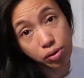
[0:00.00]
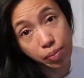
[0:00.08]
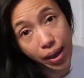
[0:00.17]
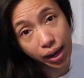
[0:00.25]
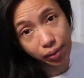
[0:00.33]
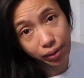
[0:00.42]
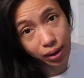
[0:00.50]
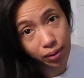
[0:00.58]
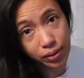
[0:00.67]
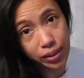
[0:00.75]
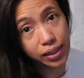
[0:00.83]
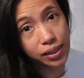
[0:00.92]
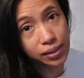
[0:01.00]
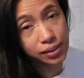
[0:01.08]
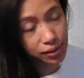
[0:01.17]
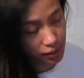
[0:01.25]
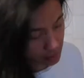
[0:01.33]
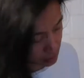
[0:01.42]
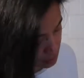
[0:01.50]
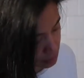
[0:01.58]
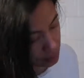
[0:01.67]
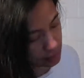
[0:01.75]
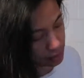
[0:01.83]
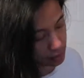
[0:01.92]
in the background is
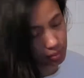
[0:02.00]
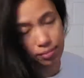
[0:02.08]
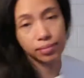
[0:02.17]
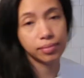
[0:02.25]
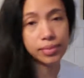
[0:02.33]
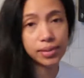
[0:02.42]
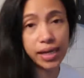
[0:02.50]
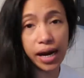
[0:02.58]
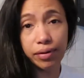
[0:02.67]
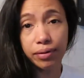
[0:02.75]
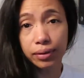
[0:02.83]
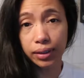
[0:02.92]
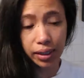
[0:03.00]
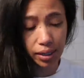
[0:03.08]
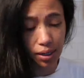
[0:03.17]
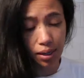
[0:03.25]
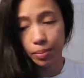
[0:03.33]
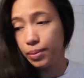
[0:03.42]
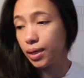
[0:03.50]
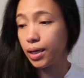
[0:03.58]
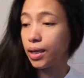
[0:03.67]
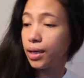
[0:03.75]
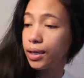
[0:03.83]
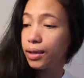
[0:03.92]
Daryl cleaning up
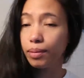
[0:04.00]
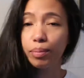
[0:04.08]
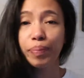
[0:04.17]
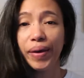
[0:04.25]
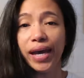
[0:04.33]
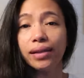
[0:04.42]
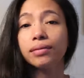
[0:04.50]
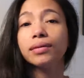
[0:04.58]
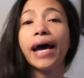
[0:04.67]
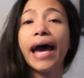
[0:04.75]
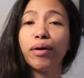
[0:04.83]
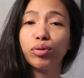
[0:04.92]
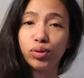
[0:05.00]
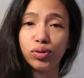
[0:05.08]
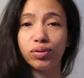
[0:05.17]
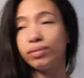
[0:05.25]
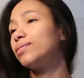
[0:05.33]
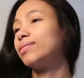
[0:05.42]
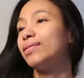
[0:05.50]
the pet house.